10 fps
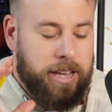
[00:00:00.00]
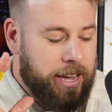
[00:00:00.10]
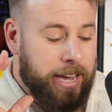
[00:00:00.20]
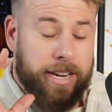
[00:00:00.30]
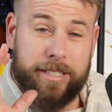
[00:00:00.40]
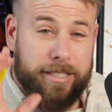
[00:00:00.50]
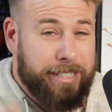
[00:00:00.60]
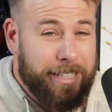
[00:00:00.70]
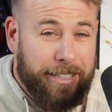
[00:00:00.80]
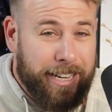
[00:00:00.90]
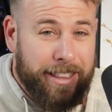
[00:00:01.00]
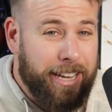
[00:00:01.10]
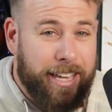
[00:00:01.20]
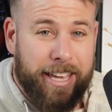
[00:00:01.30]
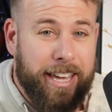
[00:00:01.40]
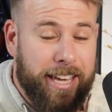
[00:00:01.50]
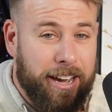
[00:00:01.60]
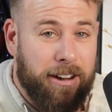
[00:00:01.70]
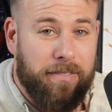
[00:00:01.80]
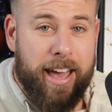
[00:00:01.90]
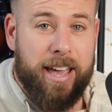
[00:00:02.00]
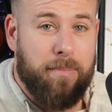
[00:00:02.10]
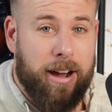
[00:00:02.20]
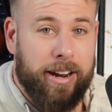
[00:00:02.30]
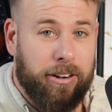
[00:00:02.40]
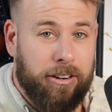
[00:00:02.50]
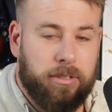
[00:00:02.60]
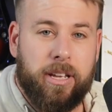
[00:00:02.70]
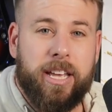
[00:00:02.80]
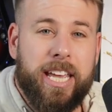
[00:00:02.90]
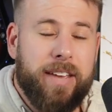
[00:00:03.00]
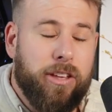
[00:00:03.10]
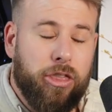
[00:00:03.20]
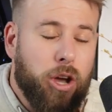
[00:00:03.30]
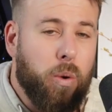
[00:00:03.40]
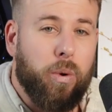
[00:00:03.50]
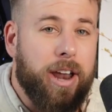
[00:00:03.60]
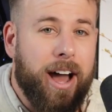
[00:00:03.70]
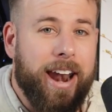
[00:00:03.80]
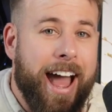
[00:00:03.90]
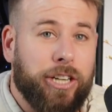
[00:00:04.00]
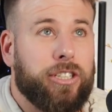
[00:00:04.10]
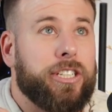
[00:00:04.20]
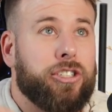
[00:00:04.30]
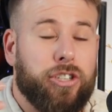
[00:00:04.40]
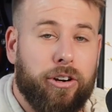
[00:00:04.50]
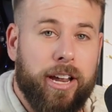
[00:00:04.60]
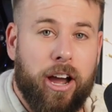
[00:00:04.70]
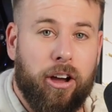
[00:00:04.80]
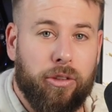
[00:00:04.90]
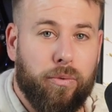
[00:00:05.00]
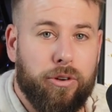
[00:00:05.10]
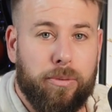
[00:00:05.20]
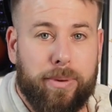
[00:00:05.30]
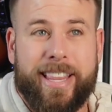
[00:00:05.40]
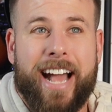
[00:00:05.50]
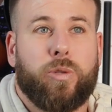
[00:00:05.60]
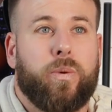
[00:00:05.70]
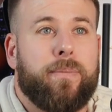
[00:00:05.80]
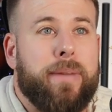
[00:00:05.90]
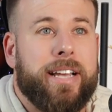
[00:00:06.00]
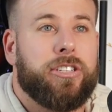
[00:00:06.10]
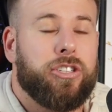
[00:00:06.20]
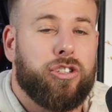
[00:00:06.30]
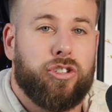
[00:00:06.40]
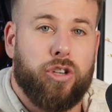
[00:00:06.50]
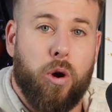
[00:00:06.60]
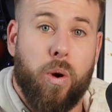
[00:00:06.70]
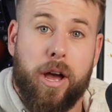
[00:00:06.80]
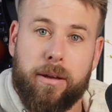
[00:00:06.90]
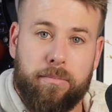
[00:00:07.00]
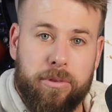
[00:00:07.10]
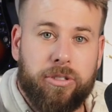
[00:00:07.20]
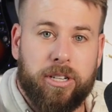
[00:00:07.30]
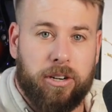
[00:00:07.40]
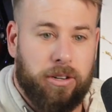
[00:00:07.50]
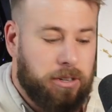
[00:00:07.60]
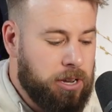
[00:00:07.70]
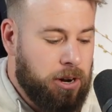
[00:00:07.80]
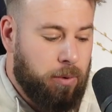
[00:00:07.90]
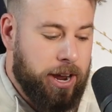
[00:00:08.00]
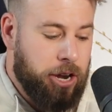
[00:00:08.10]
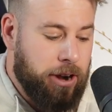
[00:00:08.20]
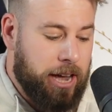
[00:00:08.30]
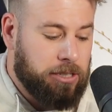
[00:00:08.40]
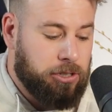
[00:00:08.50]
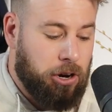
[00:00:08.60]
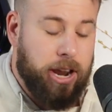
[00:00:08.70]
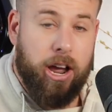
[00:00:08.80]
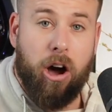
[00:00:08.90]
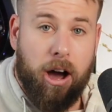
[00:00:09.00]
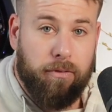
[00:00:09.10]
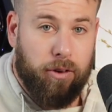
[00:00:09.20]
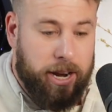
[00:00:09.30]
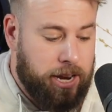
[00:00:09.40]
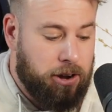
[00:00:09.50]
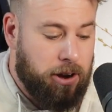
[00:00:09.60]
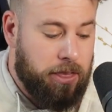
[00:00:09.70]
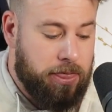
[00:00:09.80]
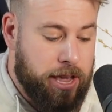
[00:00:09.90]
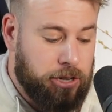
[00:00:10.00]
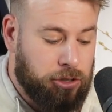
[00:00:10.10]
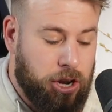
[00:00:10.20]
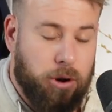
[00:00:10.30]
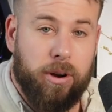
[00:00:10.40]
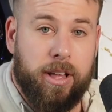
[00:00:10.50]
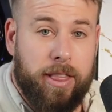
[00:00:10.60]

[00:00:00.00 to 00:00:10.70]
It is still in the key of A minor, even though we're not actually starting on the root, but that's what makes it so musical, right? You're not starting off right here on this note.